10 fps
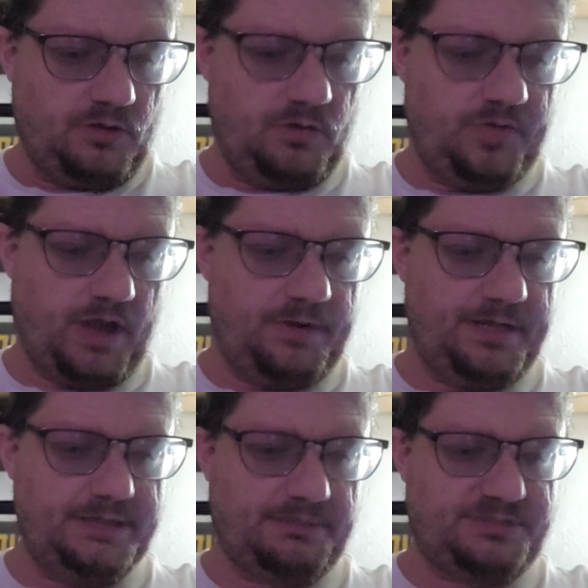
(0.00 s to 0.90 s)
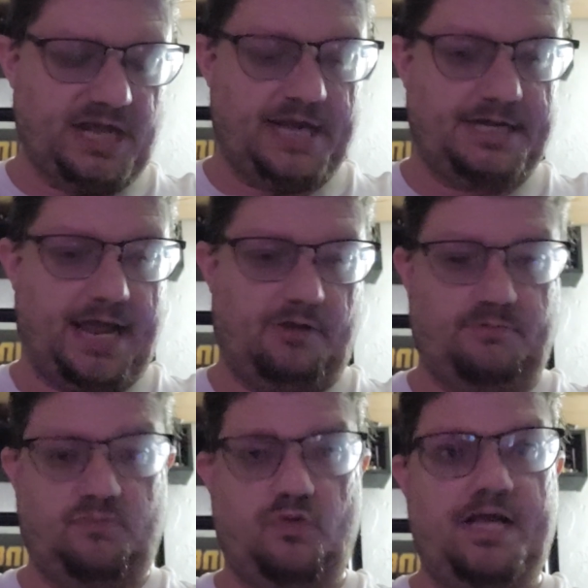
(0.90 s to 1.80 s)
Oh, that one is upside
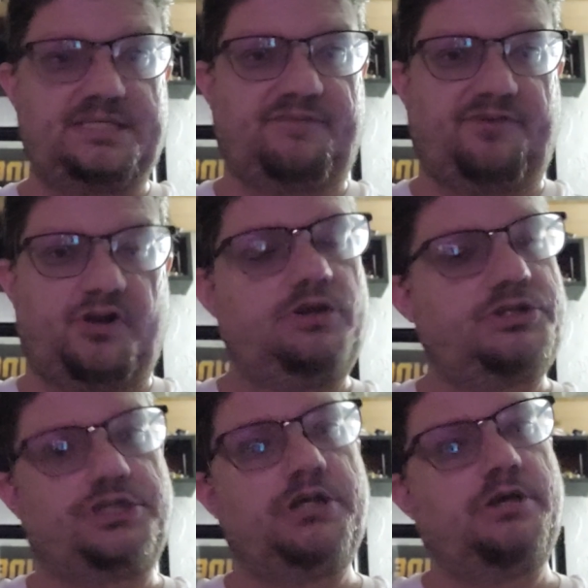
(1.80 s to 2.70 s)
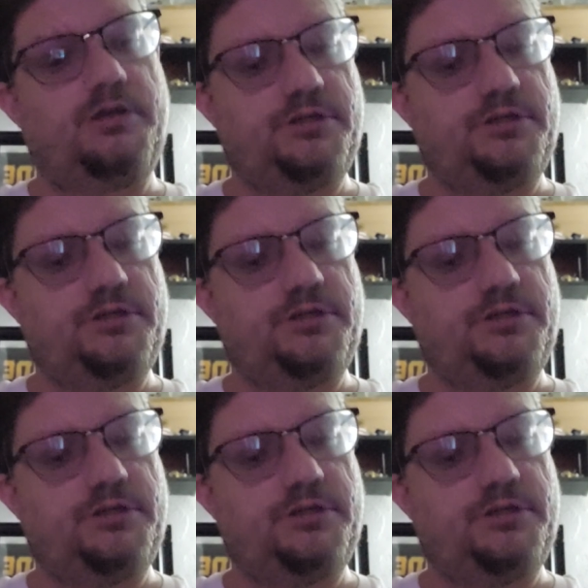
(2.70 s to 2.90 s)
down. Well, that's a first.